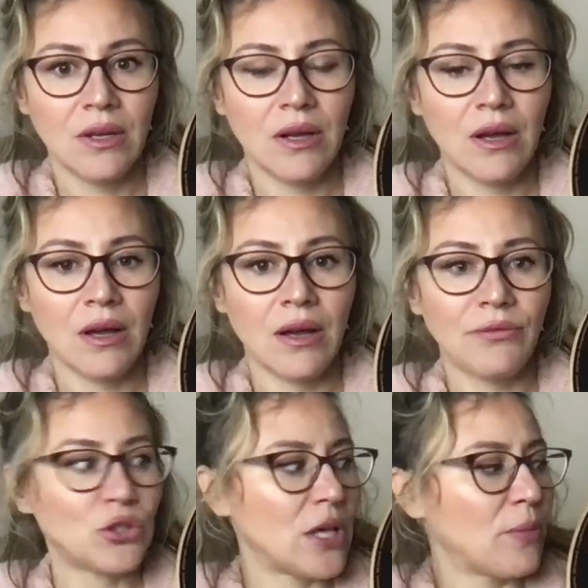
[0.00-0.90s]

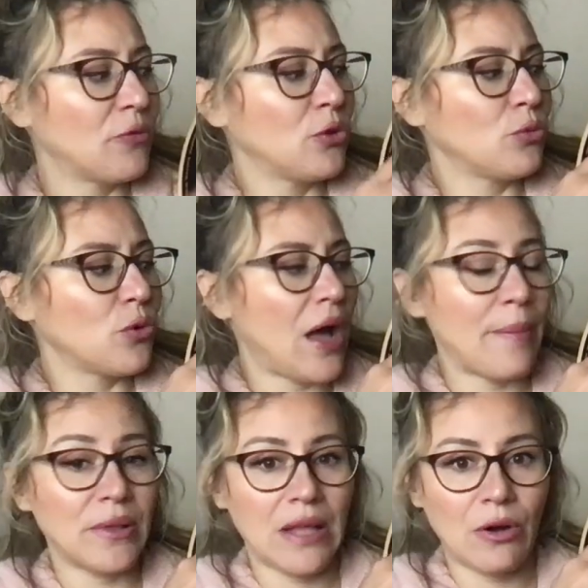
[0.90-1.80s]
For some of you, it will
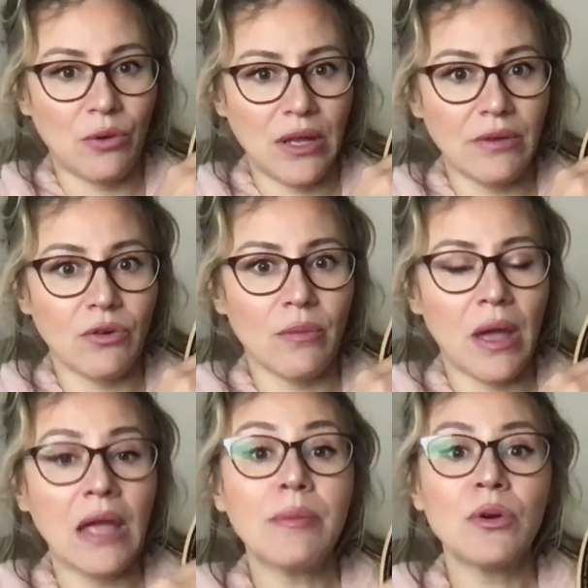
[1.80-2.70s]
happen now already from
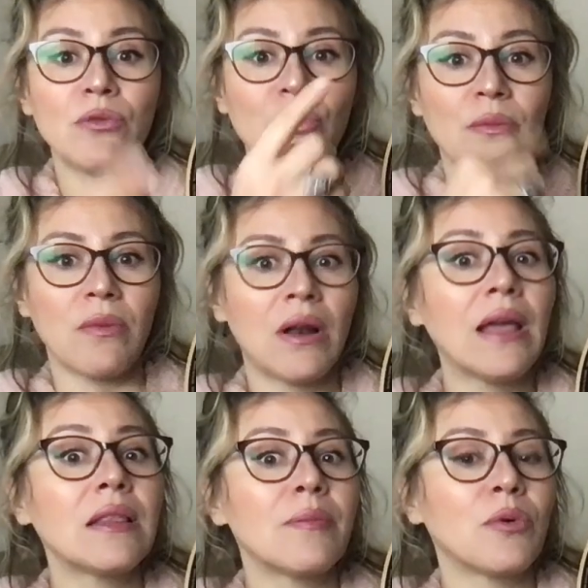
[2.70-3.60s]
April. From
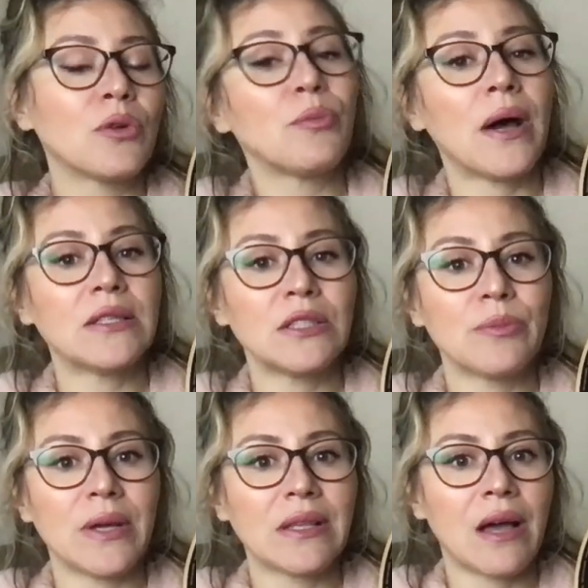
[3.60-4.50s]
later born Pisces
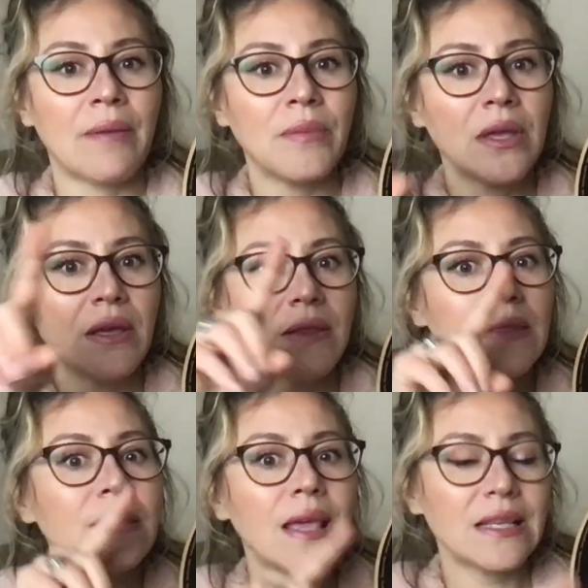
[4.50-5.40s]
might come
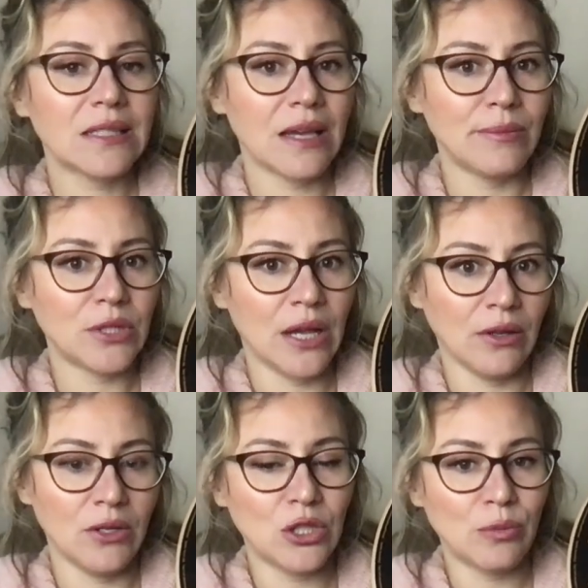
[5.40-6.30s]
next time
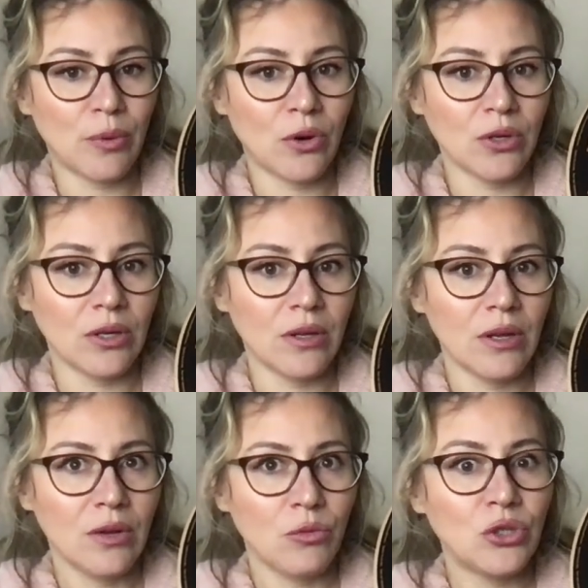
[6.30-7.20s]
Saturn is born,
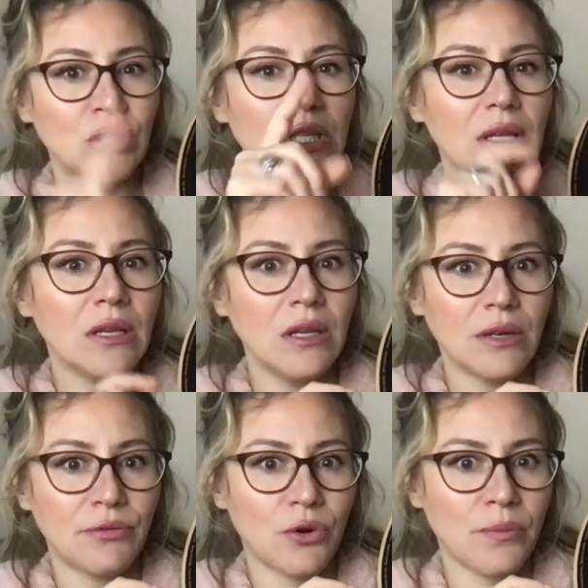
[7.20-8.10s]
which is a year
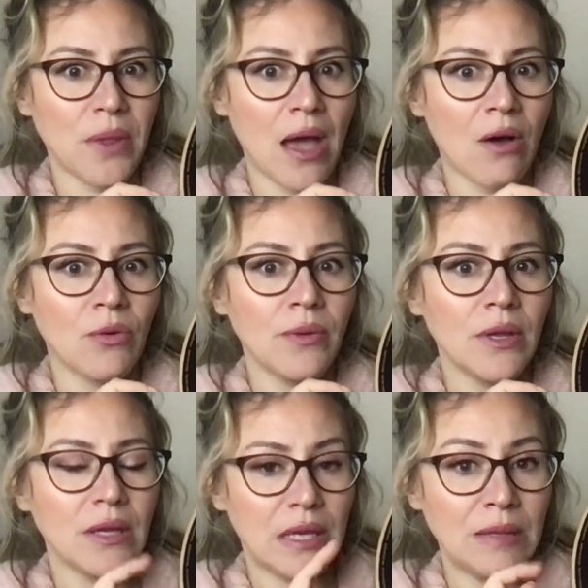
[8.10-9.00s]
from now
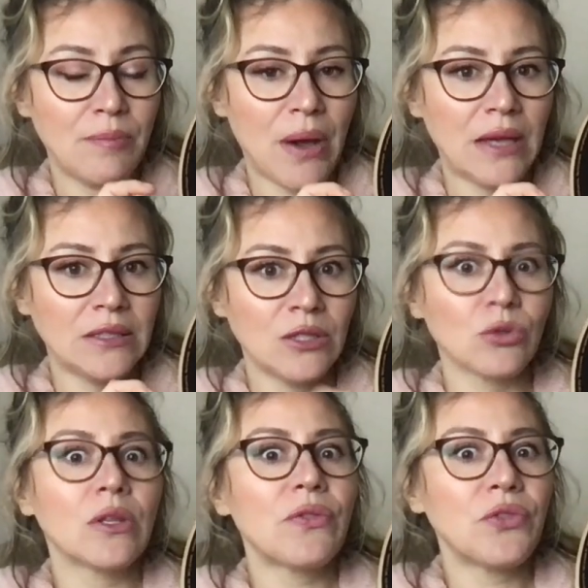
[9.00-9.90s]
in Pisces. So
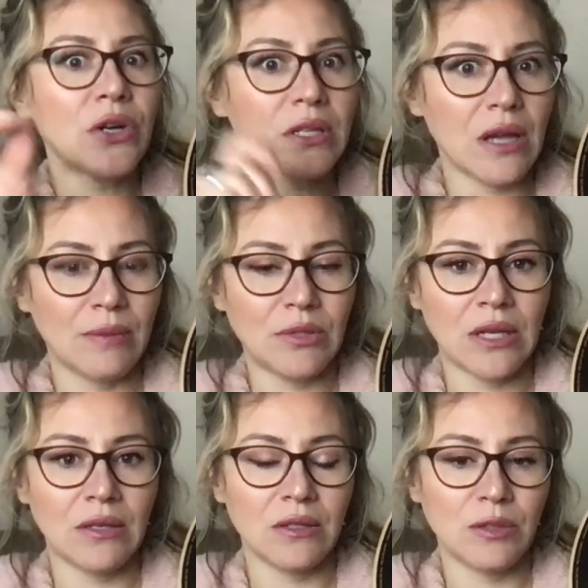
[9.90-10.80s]
the third time
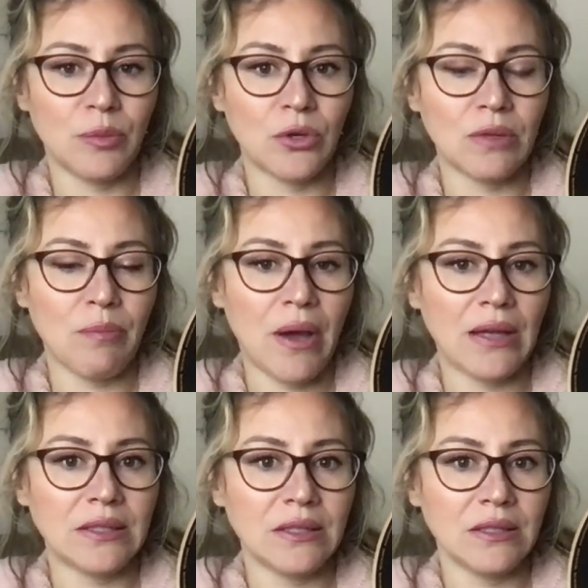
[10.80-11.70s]
Saturn is born in
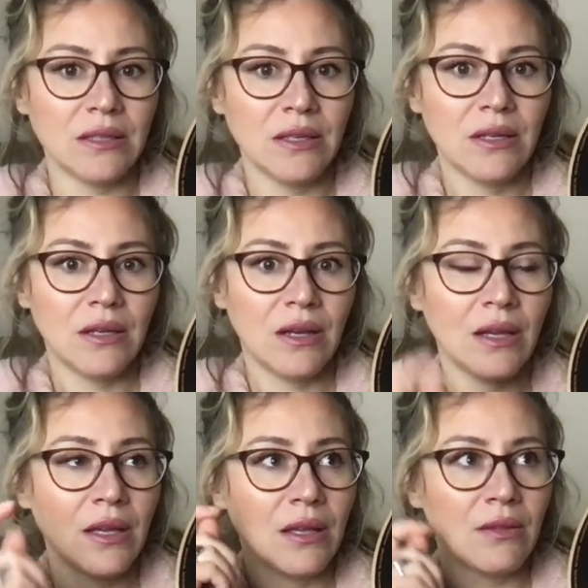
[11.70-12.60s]
Pisces,
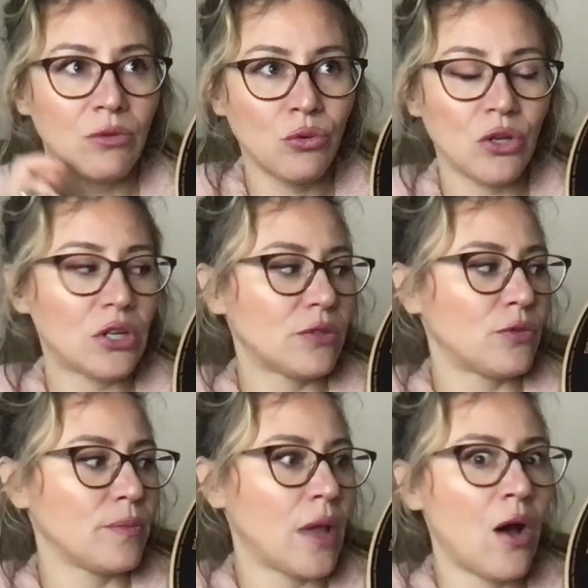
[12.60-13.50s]
2 years
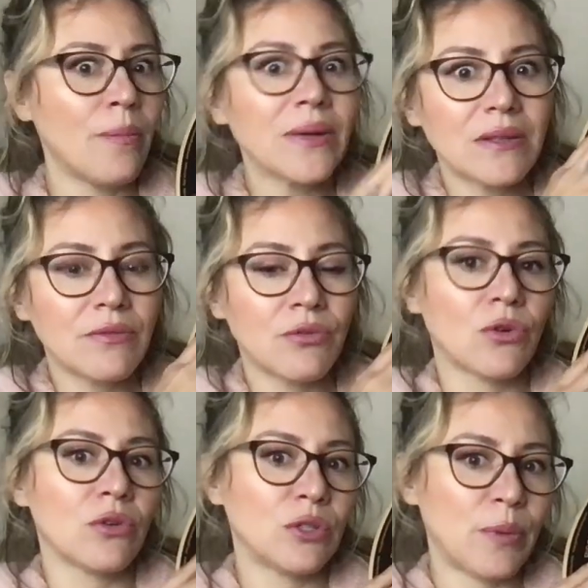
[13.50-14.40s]
from now. But
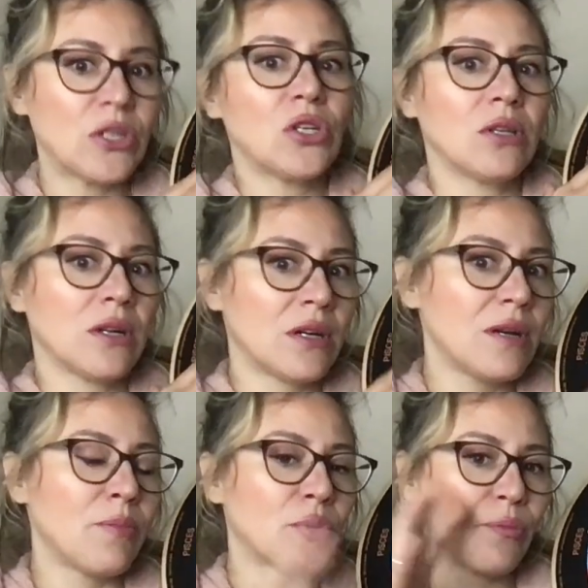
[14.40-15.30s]
for especially the
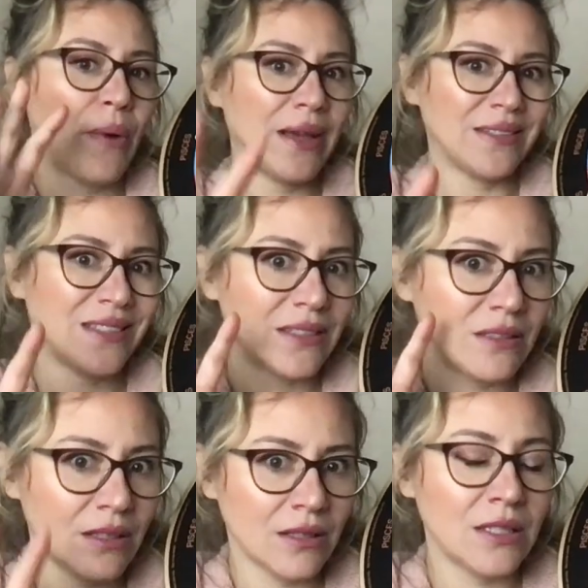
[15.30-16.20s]
early born Pisces,
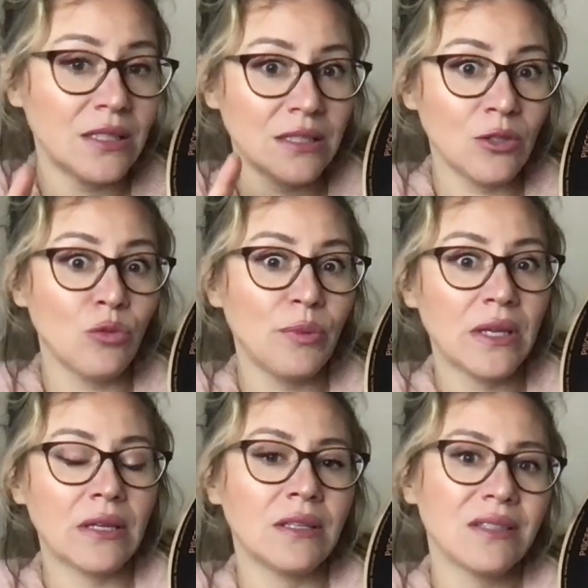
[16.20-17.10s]
these new
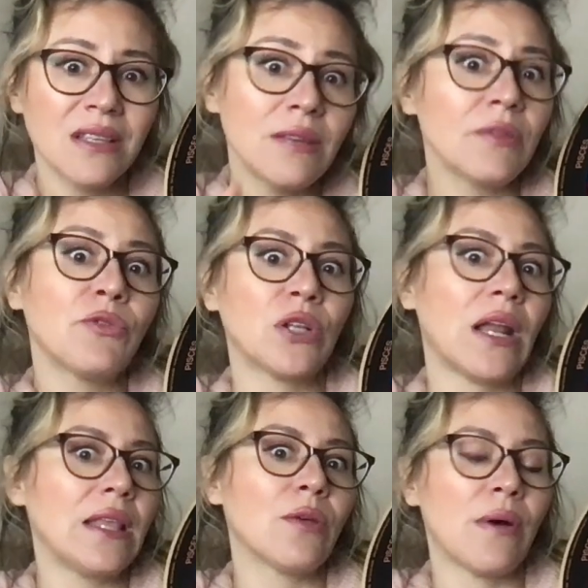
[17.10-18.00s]
beginnings, and even for the
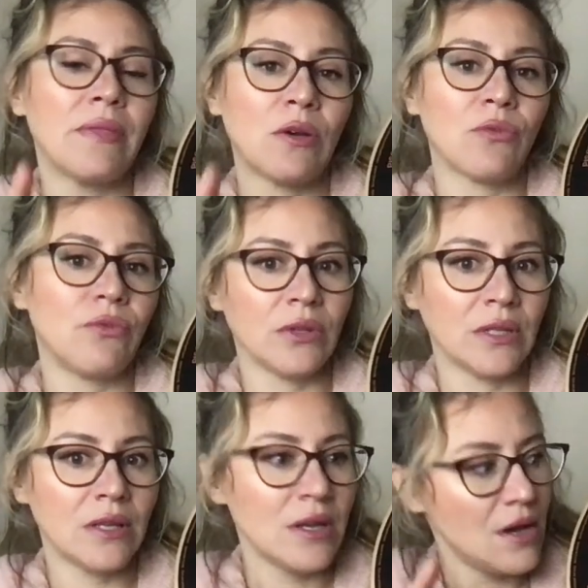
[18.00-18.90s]
later one, they'll feel
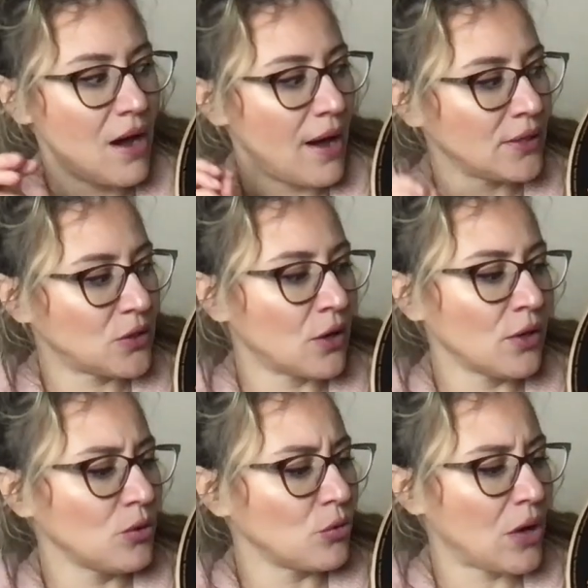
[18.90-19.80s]
it, are
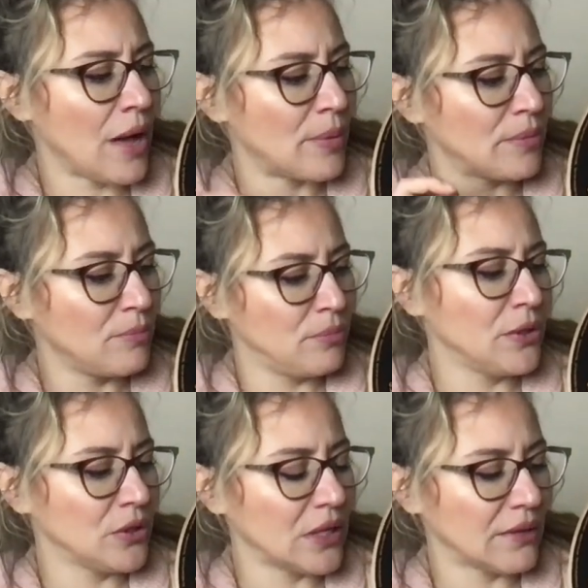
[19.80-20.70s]
starting to happen,
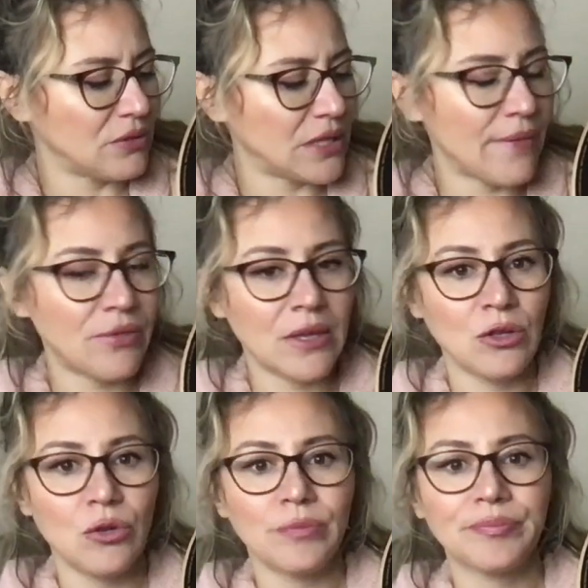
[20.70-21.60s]
building of something
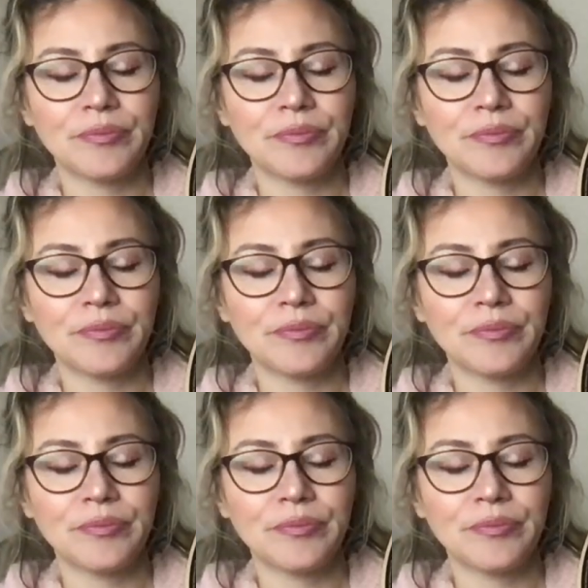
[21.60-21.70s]
new.